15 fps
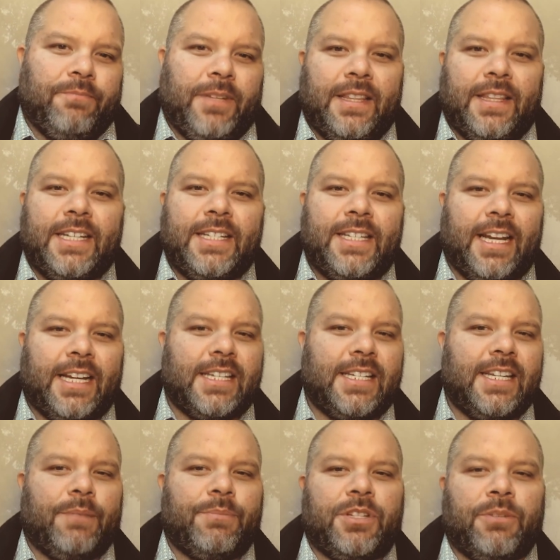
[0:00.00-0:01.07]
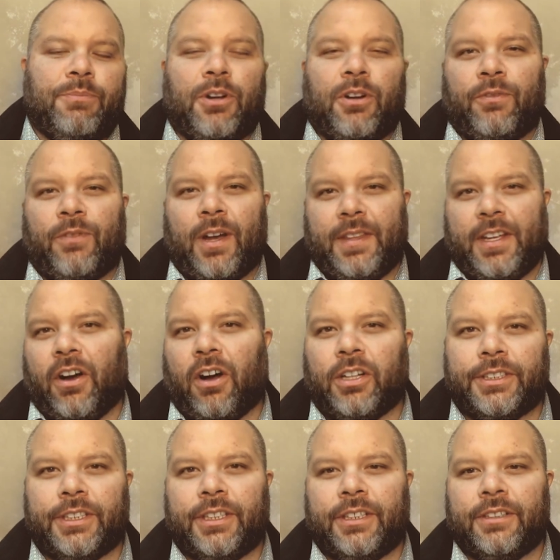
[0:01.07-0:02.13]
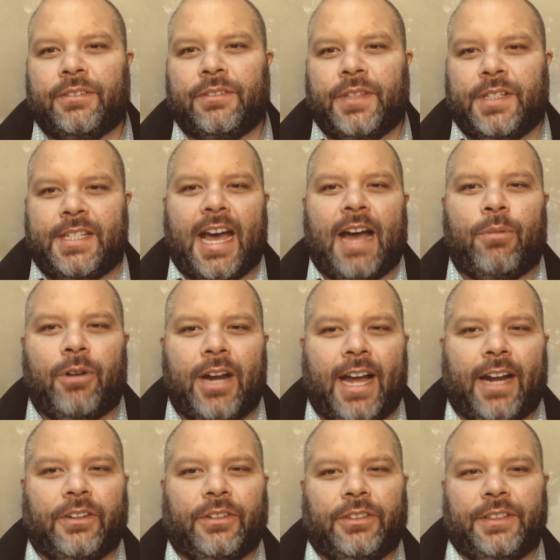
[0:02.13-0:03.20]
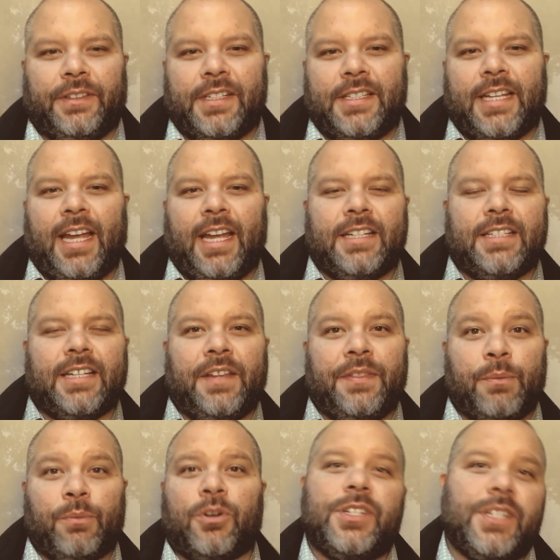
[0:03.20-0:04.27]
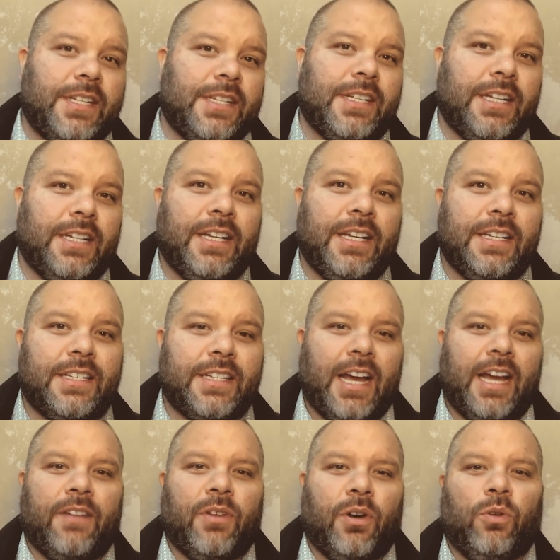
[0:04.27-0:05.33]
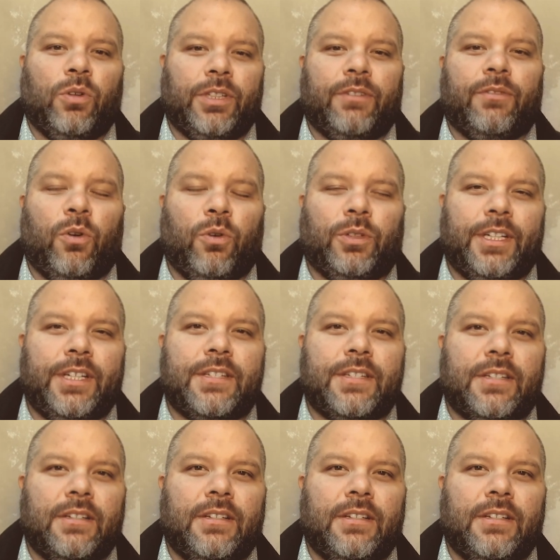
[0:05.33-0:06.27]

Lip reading: he then takes steps to purify the altar, the tabernacle, and the tent, and the mercy seat inside of the Holy of Holies.